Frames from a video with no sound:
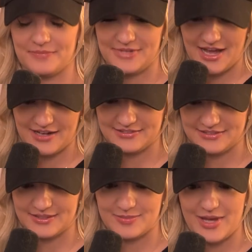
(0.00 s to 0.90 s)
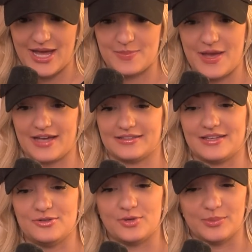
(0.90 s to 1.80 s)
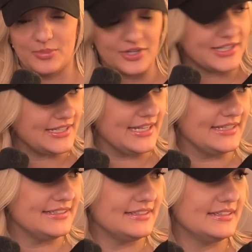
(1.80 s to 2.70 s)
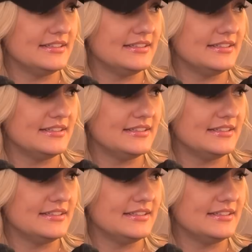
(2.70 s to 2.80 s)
non-clear backpack that you can put it in,